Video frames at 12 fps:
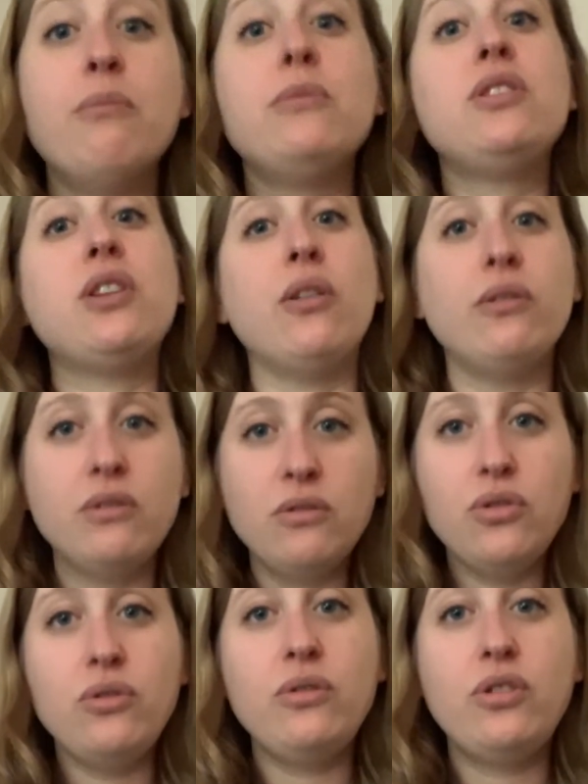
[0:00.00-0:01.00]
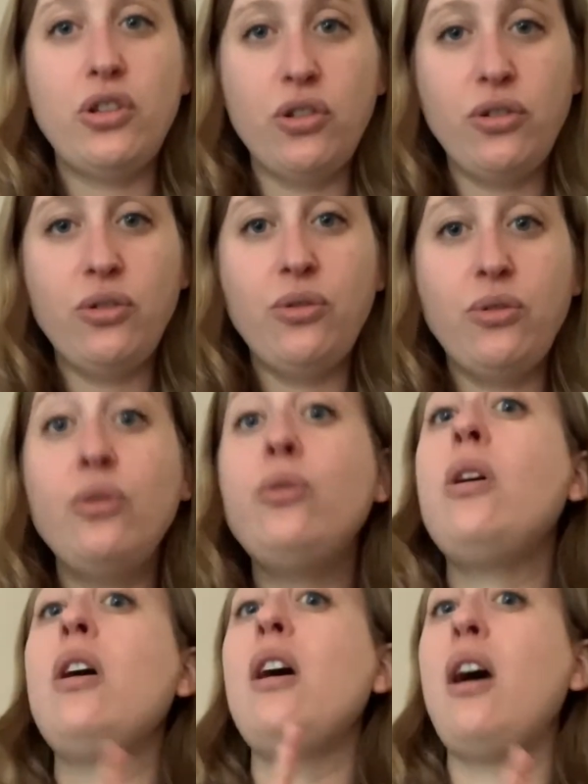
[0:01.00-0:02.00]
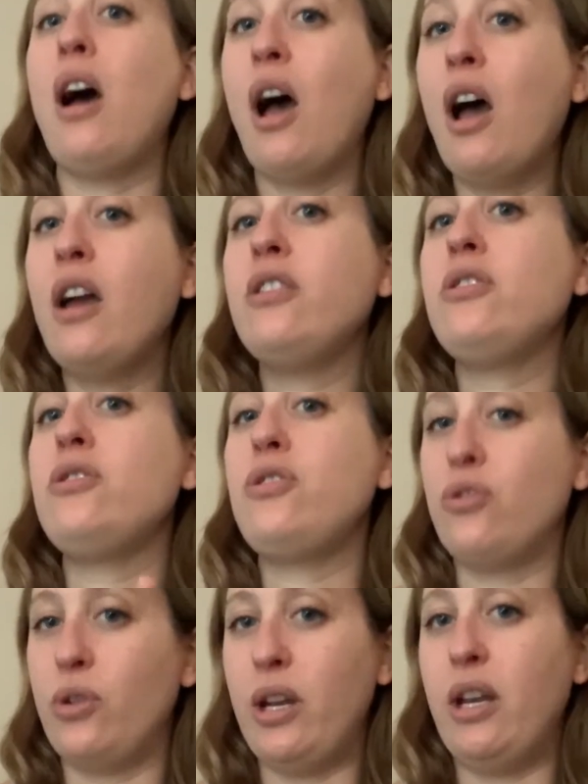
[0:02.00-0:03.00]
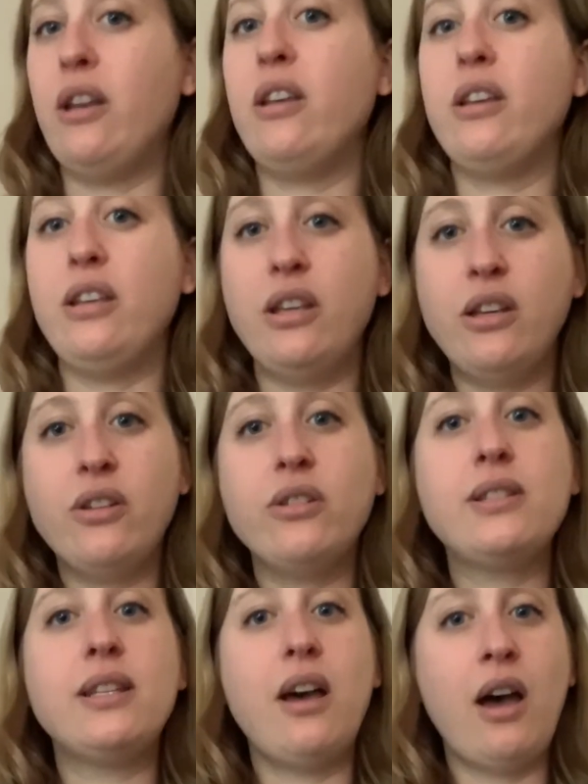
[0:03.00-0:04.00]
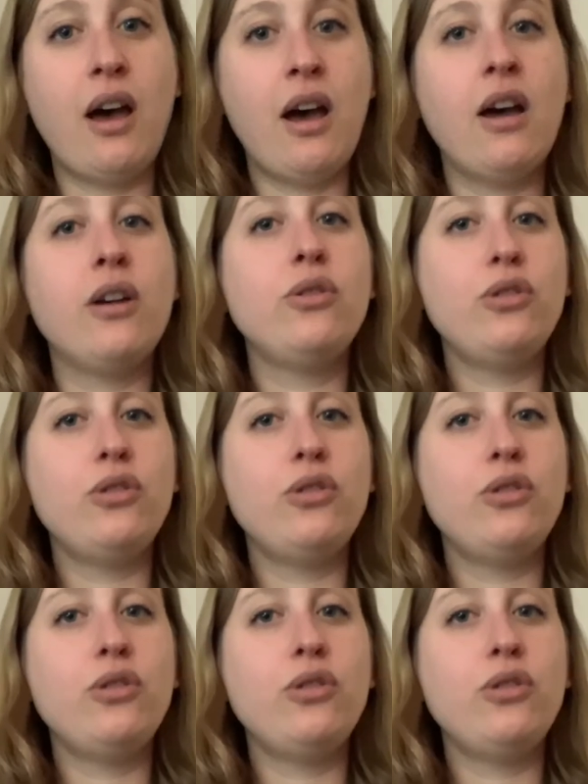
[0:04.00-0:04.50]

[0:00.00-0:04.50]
So 200 years ago.